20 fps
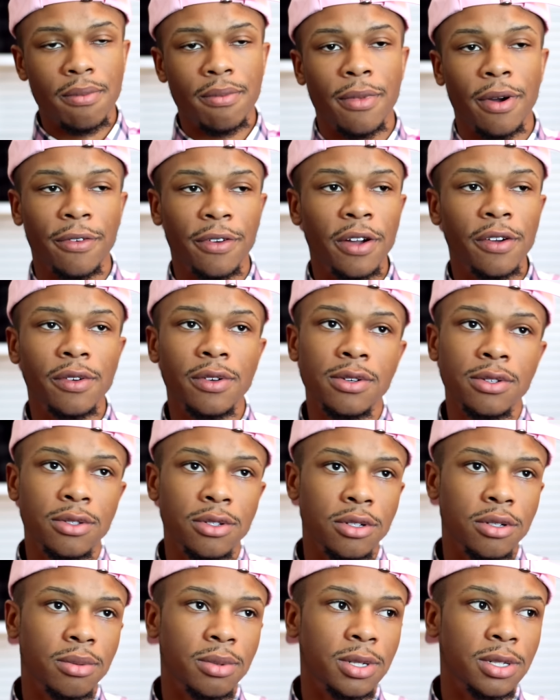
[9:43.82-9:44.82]
My favorite
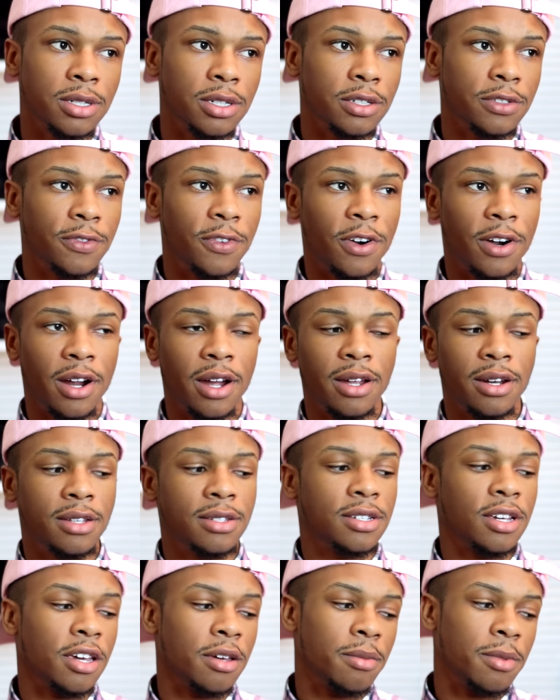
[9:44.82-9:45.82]
YouTubers is for
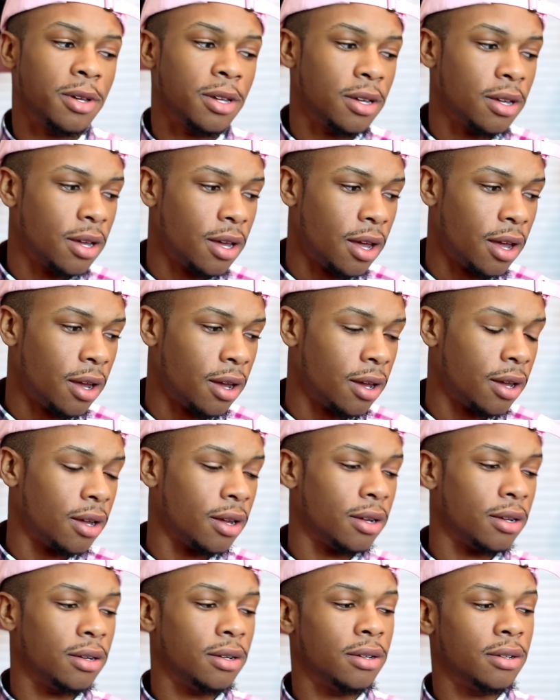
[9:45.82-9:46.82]
entertainment,
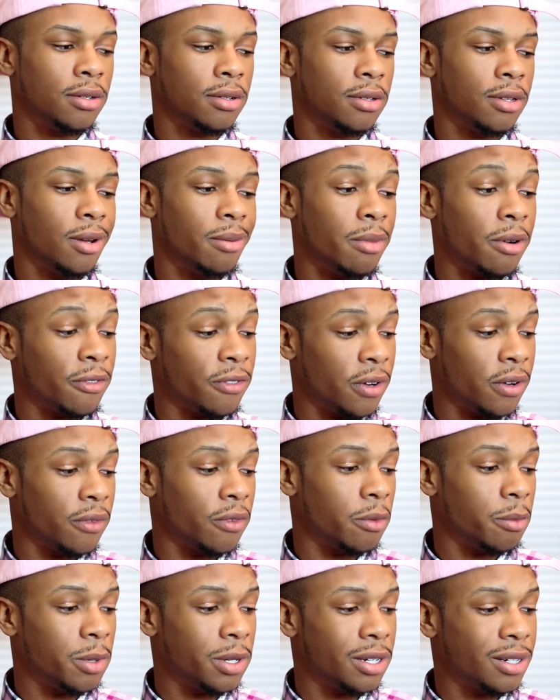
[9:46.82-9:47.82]
and they're my
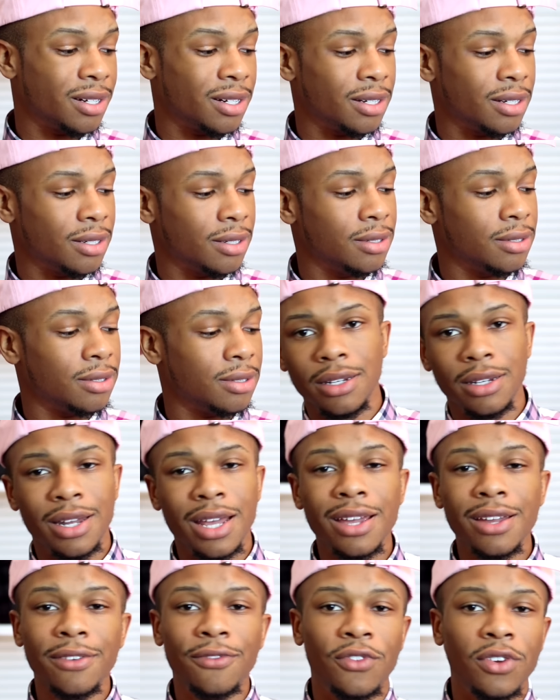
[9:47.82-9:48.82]
favorite because
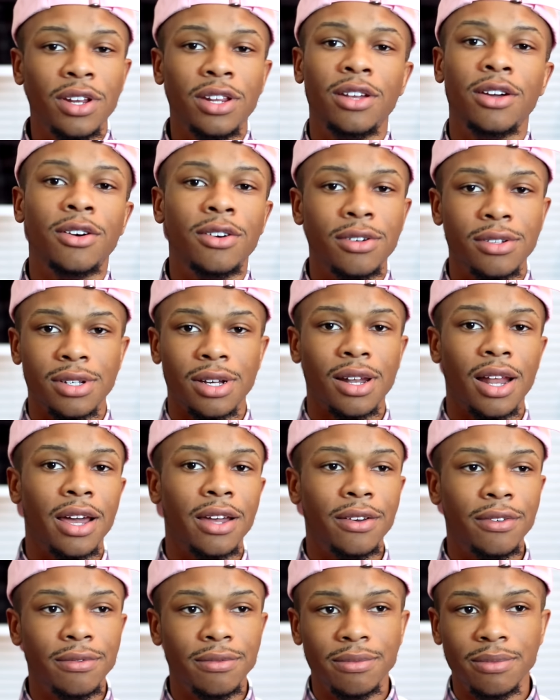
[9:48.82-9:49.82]
they videos are
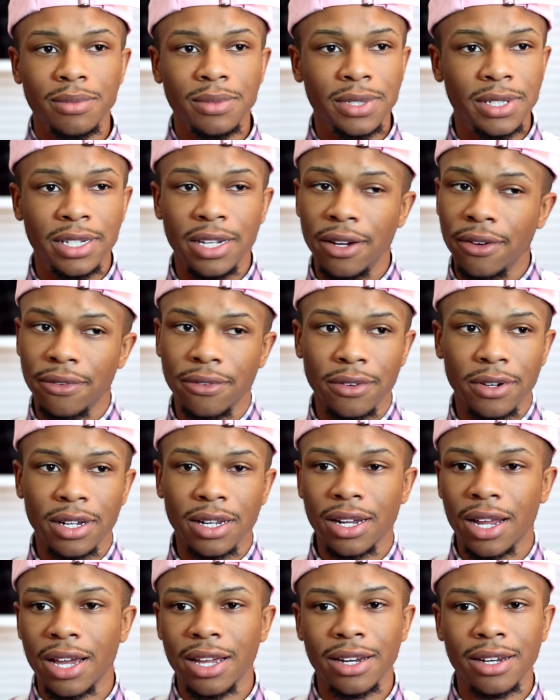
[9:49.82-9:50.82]
like different.
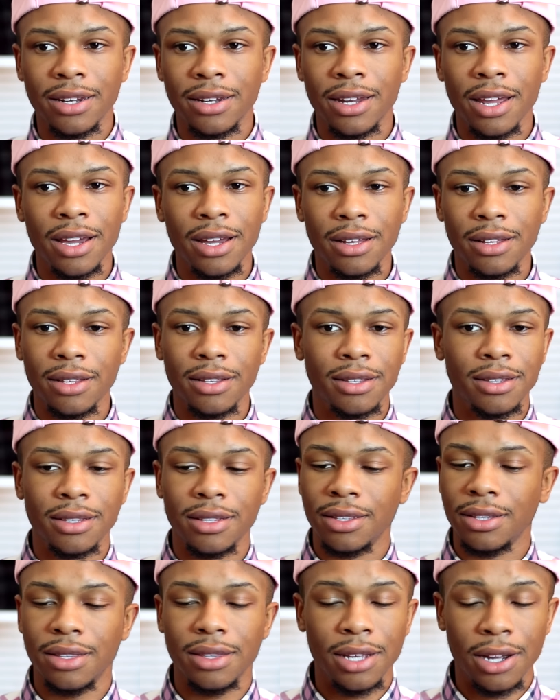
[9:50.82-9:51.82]
Like they,
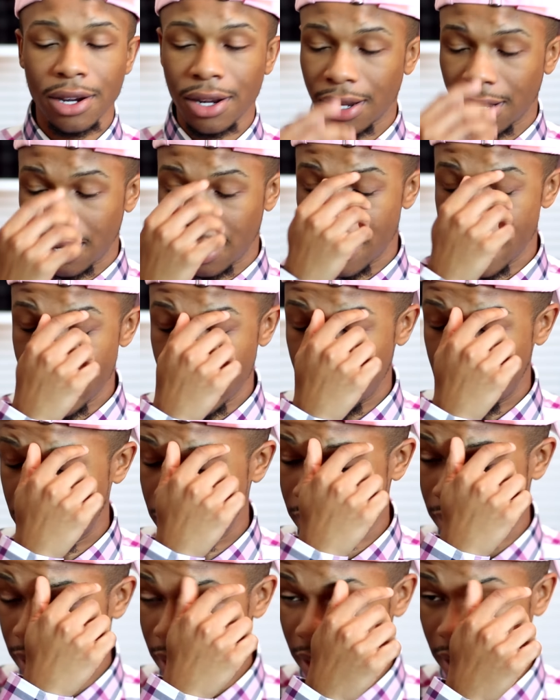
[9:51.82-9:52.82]
they're
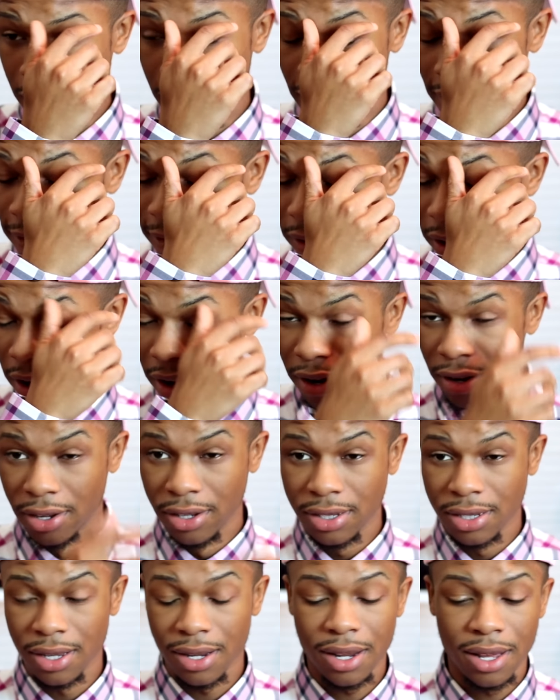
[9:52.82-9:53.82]
hilarious. Like their
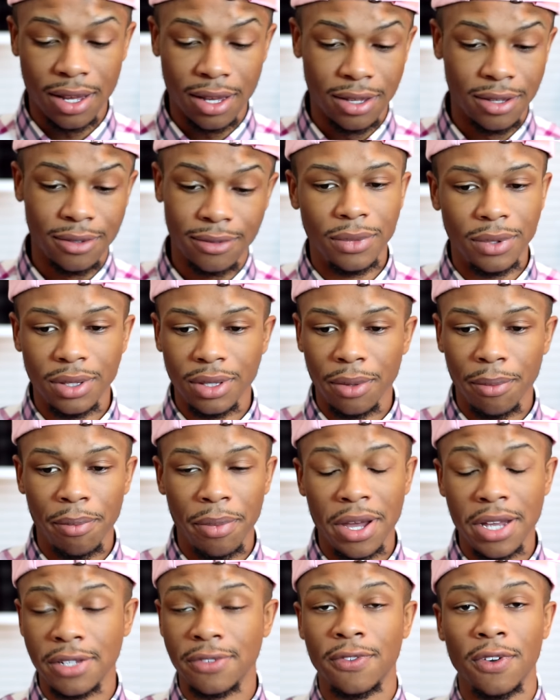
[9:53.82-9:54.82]
vlogs are like the
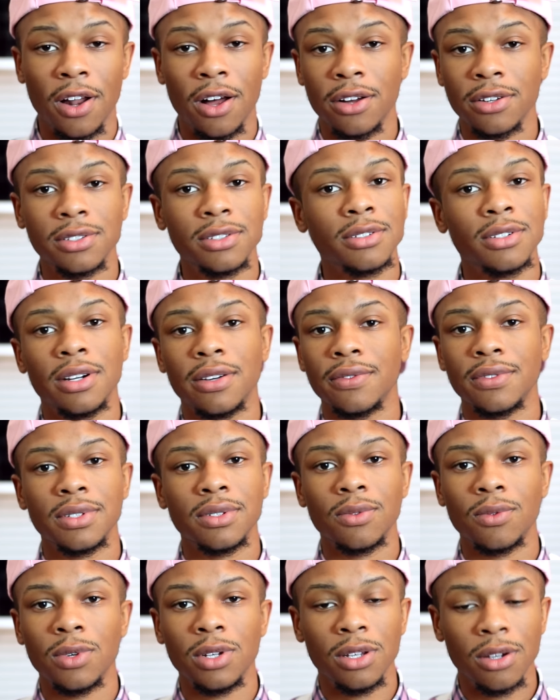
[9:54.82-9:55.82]
best vlogs you ever
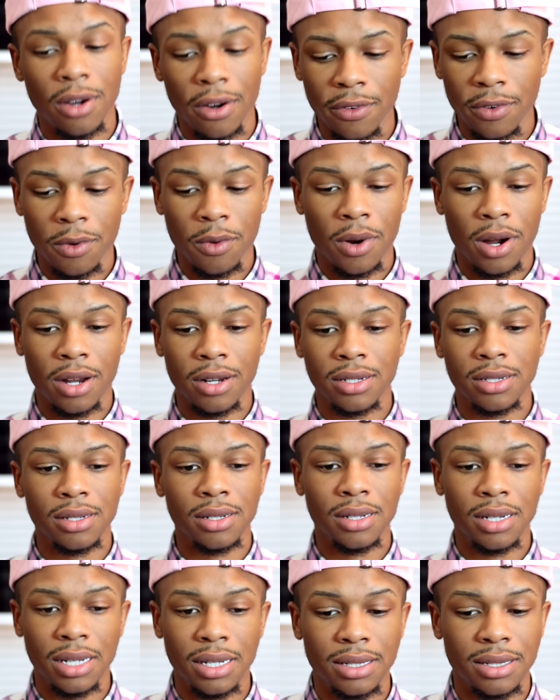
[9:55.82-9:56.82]
you ever watch,
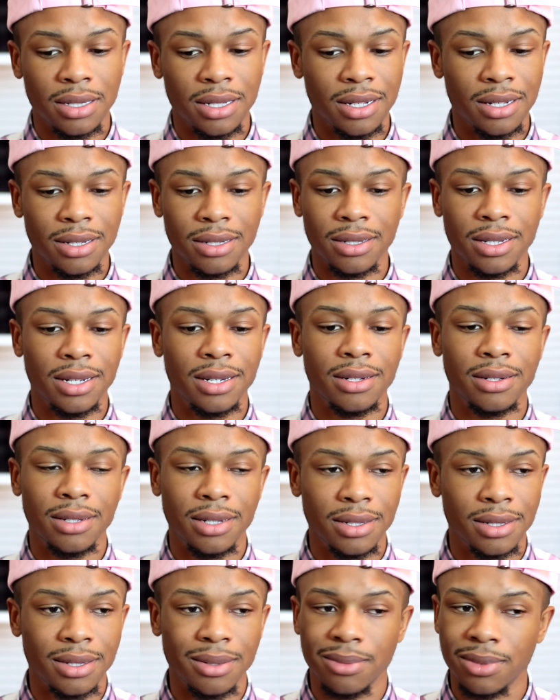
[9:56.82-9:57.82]
and they skits there
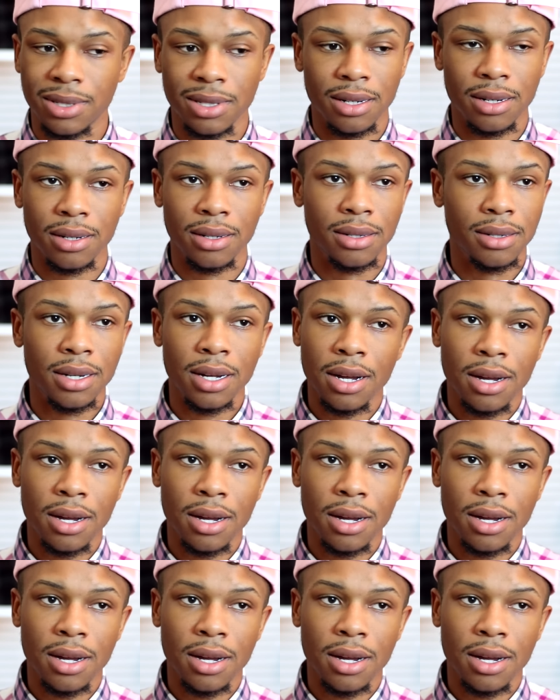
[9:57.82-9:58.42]
the skips are